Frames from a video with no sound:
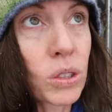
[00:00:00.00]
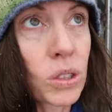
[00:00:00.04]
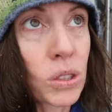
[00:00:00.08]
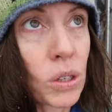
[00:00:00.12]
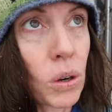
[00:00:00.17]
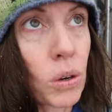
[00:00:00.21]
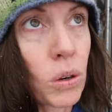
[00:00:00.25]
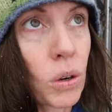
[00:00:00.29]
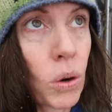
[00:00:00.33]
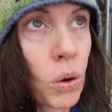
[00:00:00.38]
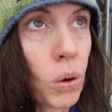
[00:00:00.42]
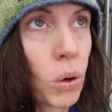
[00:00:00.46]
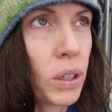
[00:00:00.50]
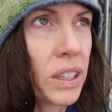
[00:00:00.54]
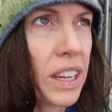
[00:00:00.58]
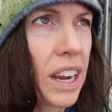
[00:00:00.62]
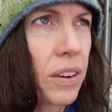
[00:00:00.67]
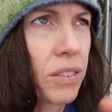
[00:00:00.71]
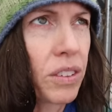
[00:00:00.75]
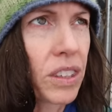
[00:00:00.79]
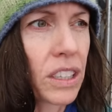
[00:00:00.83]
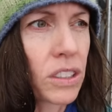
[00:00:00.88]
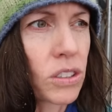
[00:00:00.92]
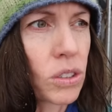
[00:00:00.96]
so cold,
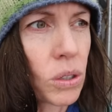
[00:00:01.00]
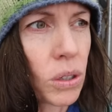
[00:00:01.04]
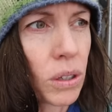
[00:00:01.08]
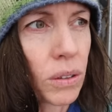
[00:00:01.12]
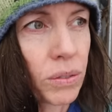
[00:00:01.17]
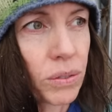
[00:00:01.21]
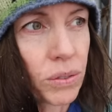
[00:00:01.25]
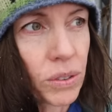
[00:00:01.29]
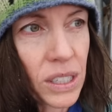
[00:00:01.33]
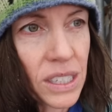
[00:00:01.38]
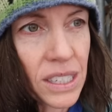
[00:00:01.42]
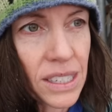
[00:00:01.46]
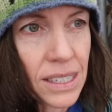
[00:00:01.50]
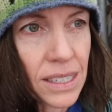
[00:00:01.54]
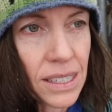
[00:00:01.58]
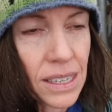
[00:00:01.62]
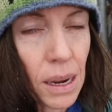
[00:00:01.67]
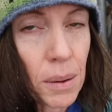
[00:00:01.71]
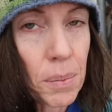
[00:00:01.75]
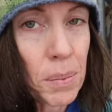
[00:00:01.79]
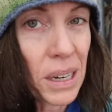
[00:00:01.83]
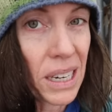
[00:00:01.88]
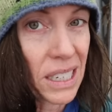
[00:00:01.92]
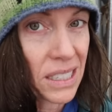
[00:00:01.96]
everything sort of freezes
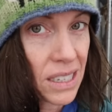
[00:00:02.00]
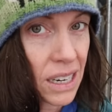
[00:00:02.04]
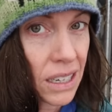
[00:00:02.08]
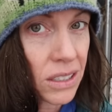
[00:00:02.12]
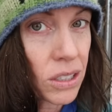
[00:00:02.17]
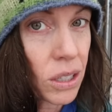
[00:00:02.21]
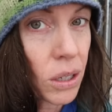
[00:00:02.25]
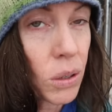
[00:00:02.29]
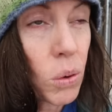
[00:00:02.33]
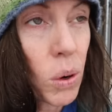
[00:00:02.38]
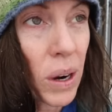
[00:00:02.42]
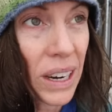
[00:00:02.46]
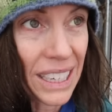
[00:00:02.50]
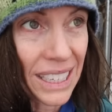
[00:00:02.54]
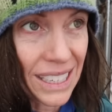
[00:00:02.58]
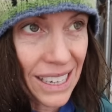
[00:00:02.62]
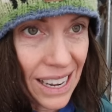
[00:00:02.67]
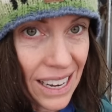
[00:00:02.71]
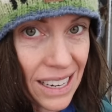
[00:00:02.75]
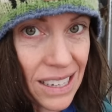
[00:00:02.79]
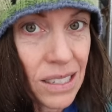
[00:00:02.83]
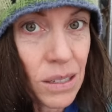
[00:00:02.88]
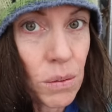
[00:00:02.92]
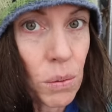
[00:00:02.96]
up and it's actually quite
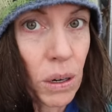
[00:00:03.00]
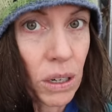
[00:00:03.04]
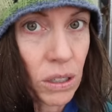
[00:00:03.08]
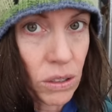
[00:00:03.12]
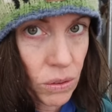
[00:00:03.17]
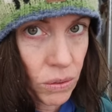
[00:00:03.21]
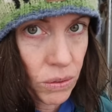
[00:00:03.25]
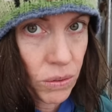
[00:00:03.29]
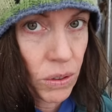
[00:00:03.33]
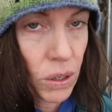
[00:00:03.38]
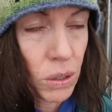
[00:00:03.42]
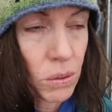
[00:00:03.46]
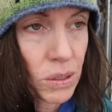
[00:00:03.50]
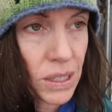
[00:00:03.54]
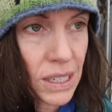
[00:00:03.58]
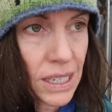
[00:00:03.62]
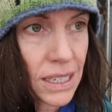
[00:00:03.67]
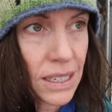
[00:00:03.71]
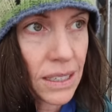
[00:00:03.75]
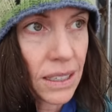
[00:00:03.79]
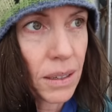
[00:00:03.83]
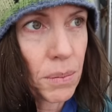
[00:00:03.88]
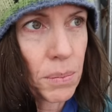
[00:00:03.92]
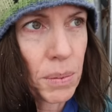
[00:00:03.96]
nice when it's
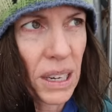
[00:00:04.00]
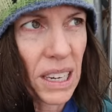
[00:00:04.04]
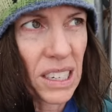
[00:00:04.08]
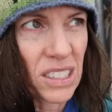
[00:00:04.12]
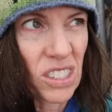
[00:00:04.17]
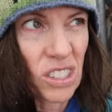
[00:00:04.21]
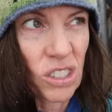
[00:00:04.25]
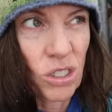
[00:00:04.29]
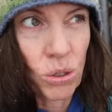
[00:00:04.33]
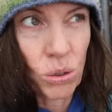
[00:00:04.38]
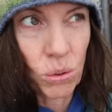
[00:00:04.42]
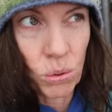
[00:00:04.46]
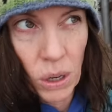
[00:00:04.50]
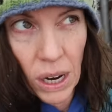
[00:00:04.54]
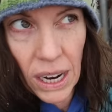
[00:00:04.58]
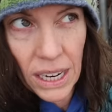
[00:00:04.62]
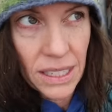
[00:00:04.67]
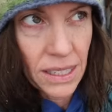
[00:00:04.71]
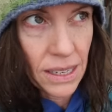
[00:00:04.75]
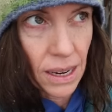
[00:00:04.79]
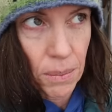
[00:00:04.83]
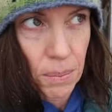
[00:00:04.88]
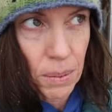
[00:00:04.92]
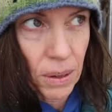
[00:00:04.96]
frozen because it
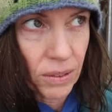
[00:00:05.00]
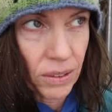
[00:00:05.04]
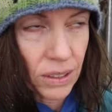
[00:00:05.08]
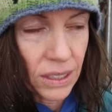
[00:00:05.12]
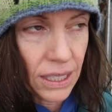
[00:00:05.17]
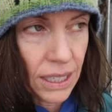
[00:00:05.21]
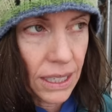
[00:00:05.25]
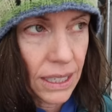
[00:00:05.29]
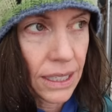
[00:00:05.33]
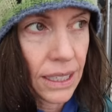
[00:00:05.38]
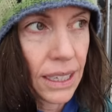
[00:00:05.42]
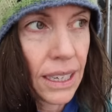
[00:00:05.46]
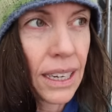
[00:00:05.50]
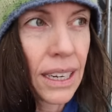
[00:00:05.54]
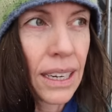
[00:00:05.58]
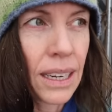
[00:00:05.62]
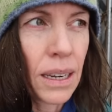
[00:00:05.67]
dries up everything.